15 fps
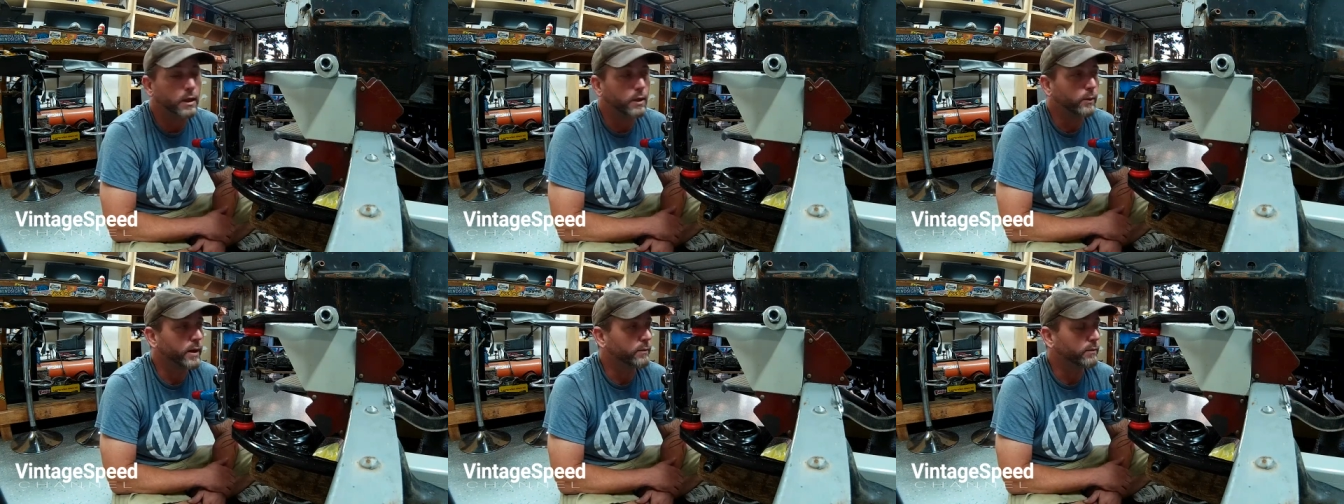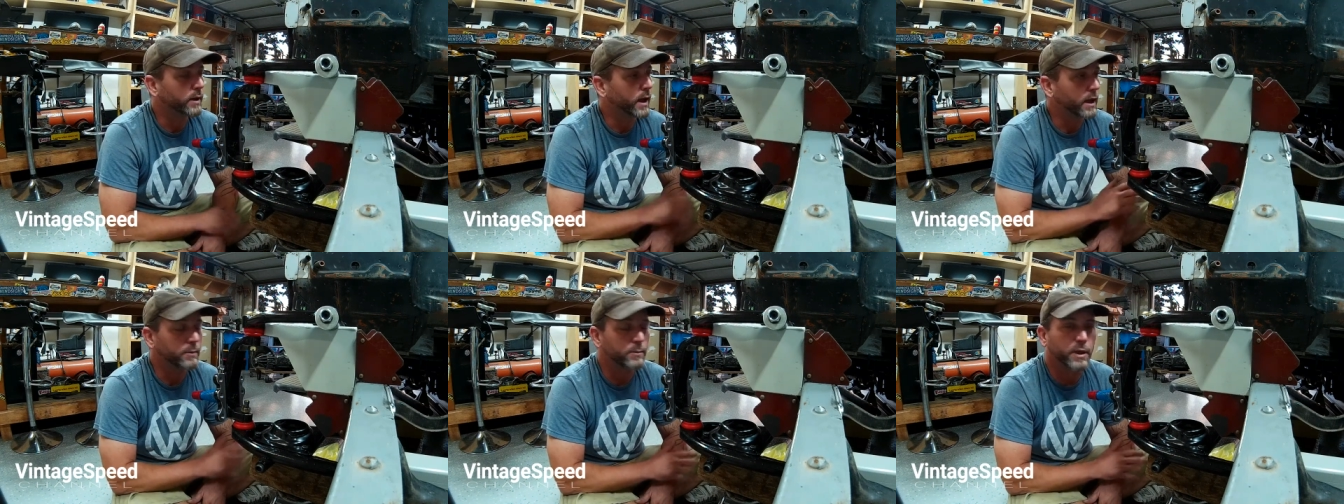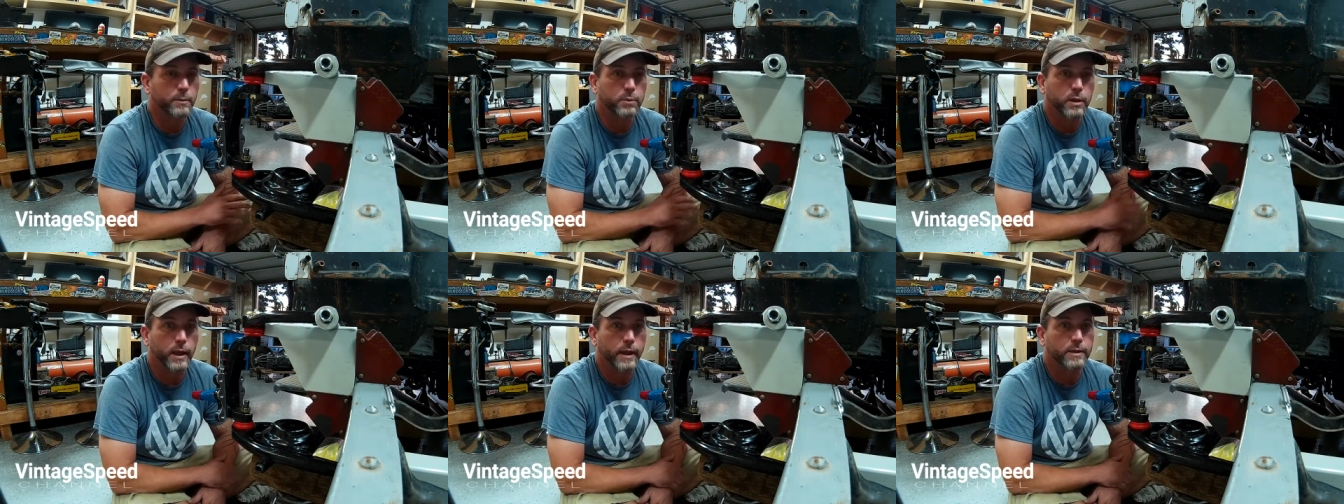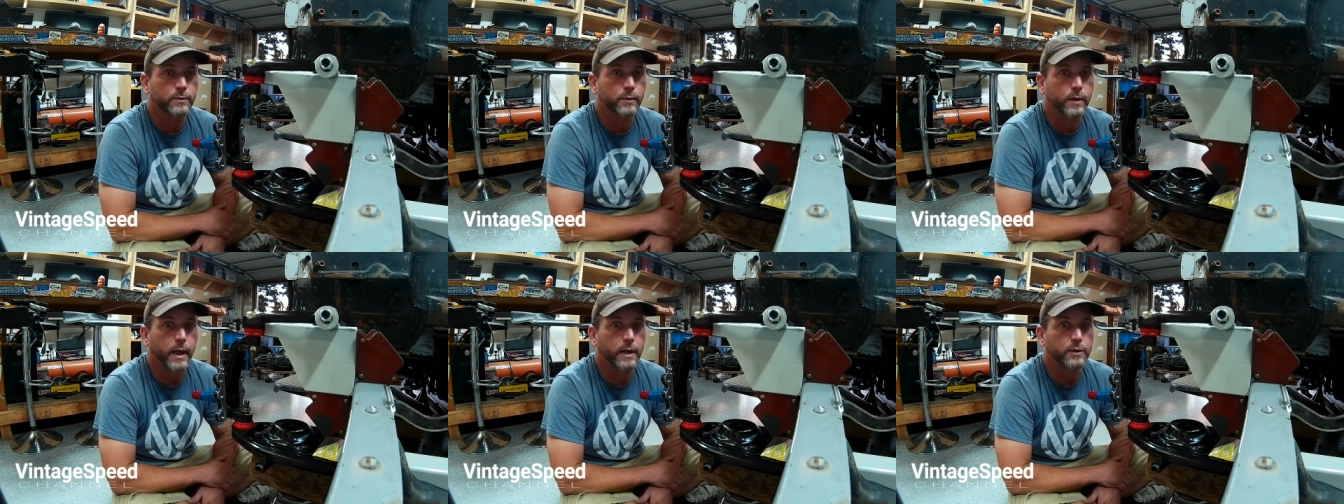We have a lot of big plans
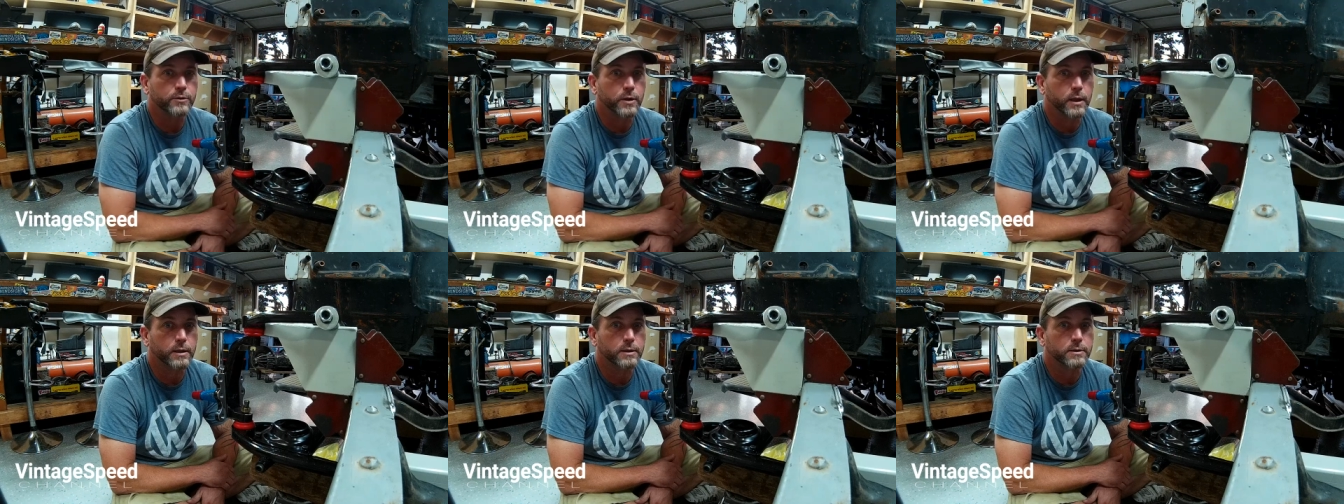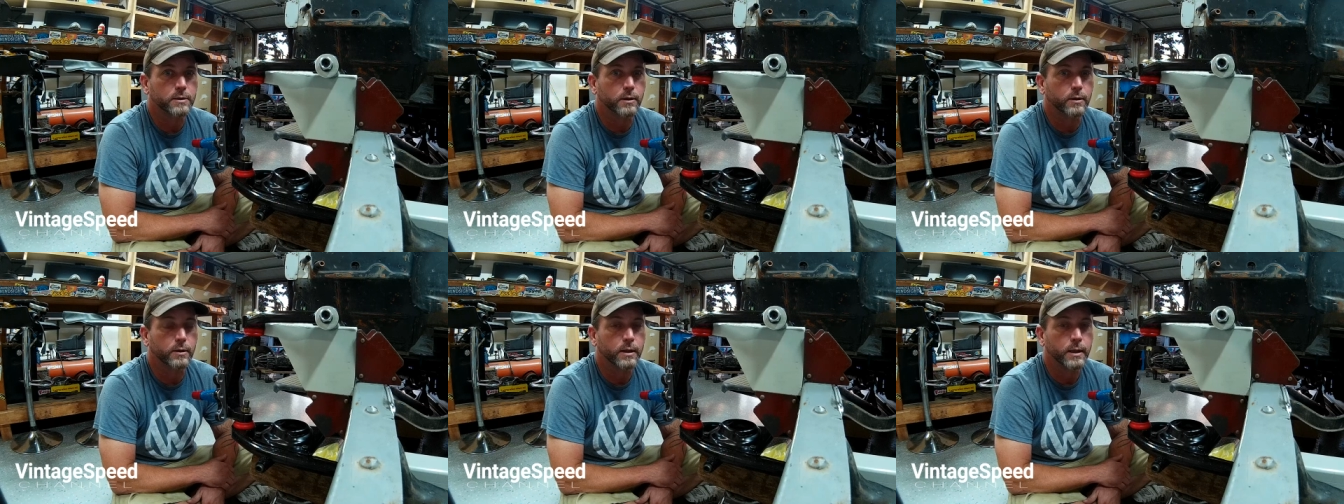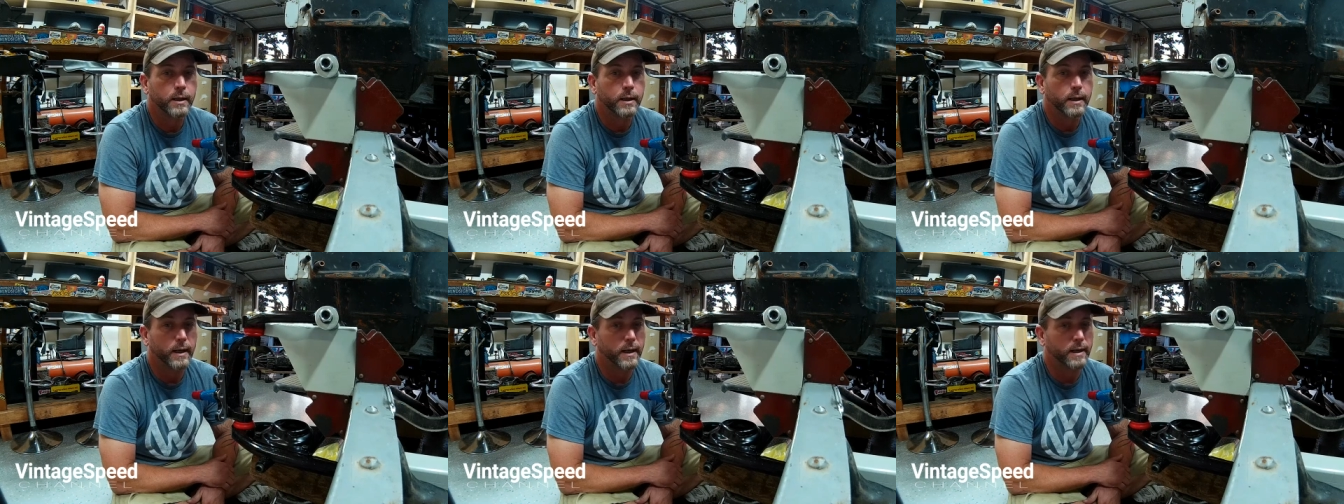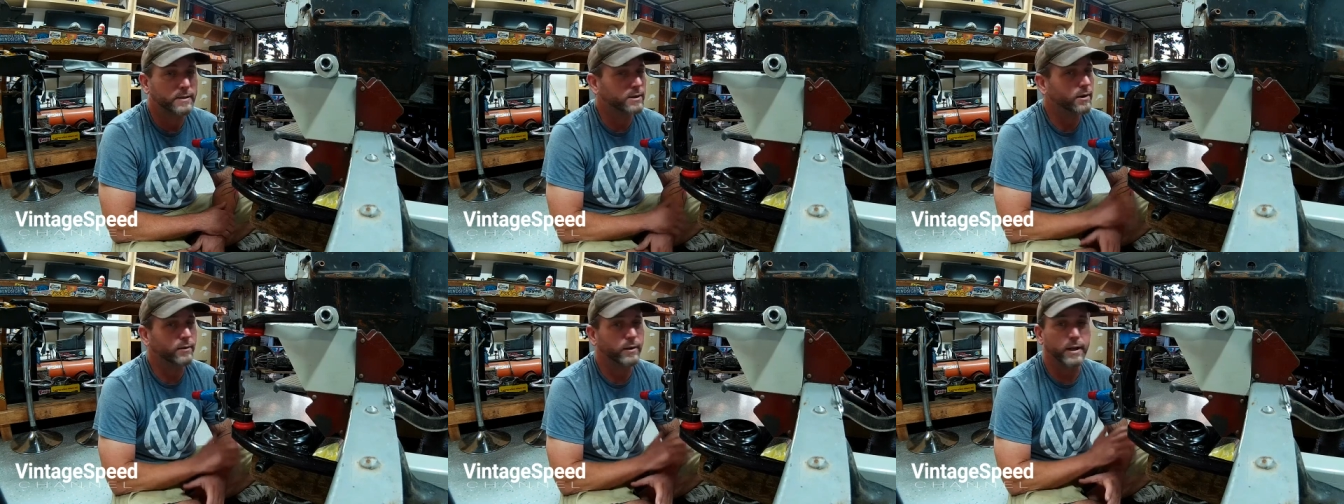for that truck, so it's
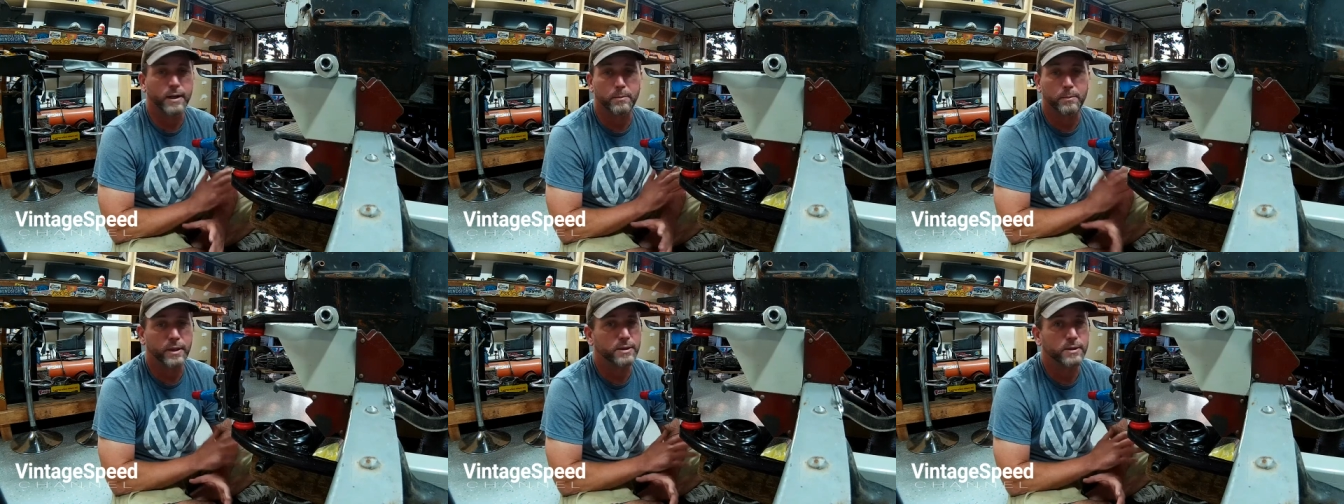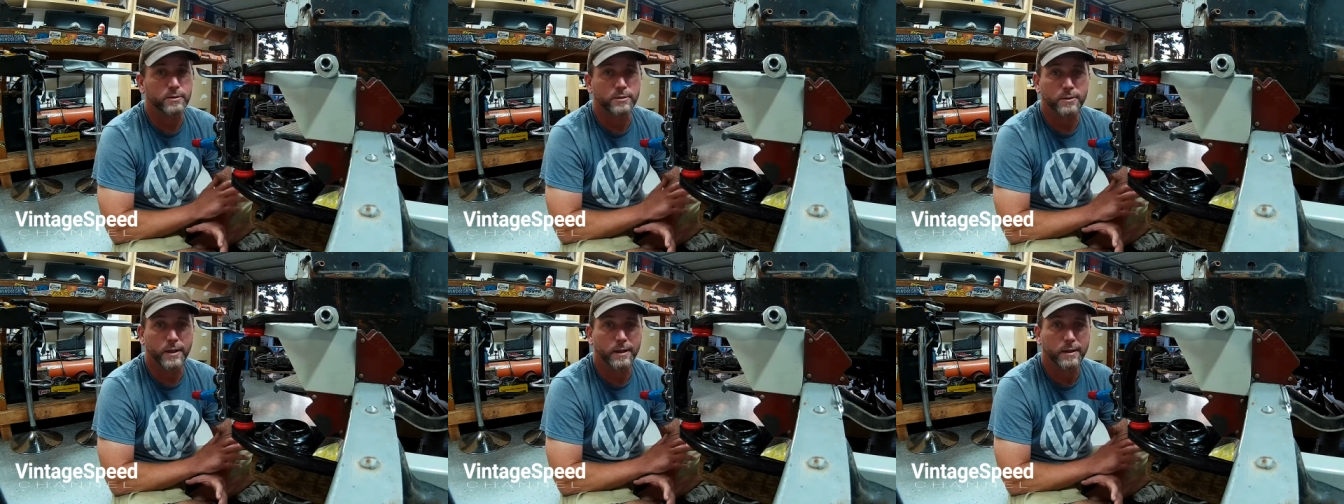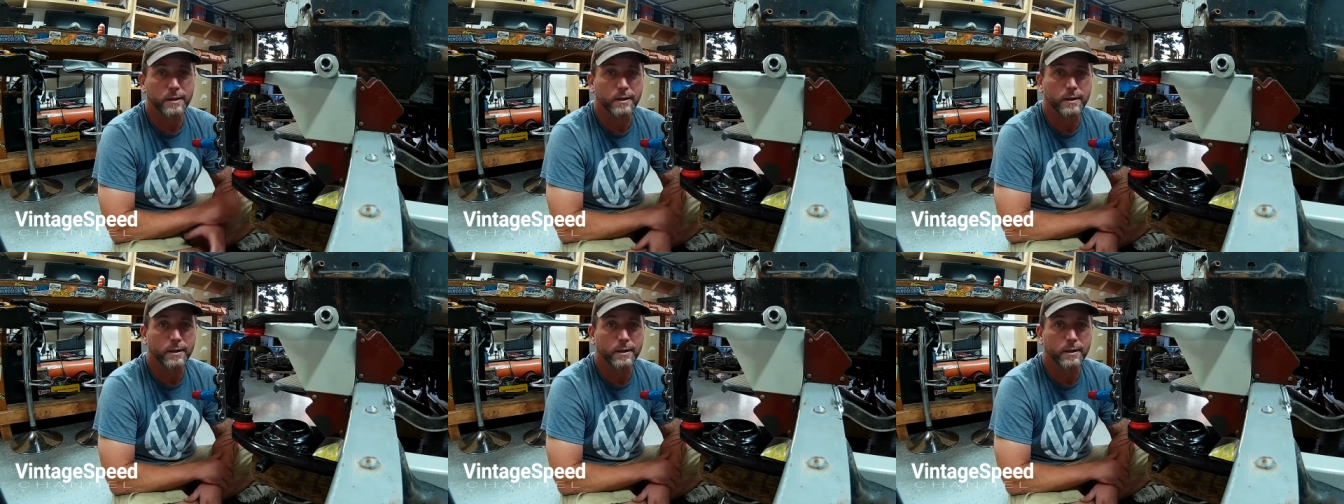already a bitchin' truck.